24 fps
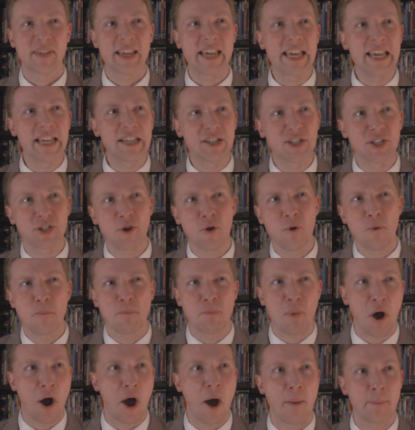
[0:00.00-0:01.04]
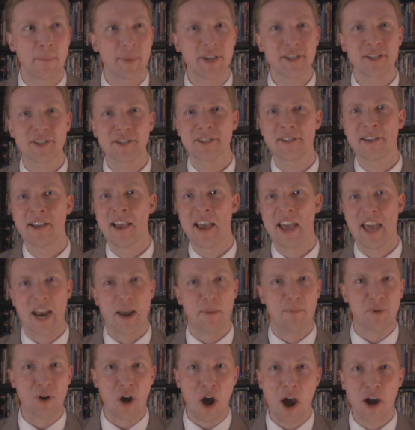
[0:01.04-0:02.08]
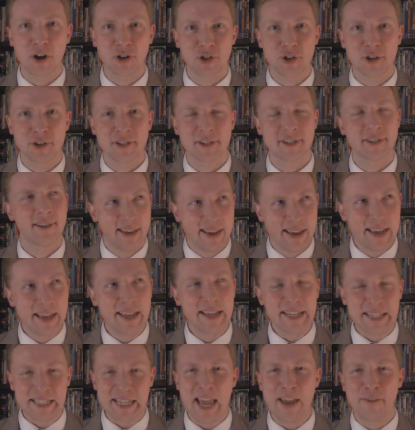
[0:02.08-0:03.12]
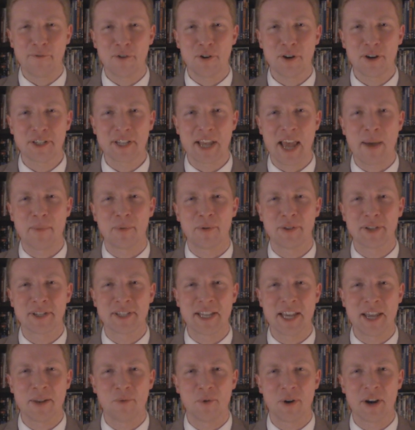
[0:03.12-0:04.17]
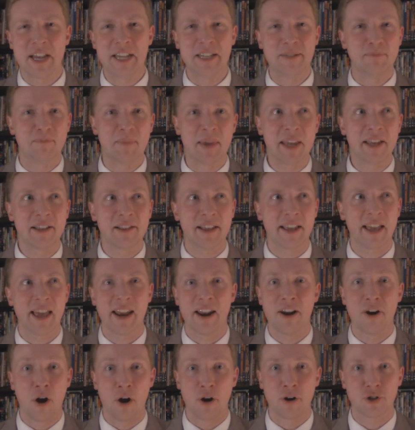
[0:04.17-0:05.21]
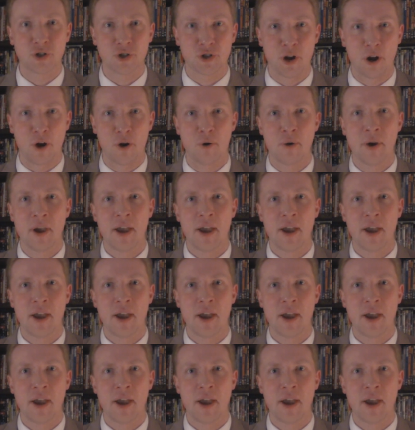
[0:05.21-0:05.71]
He is so pompous and obnoxious. Take, for example, the scene where he's mingling at an art show,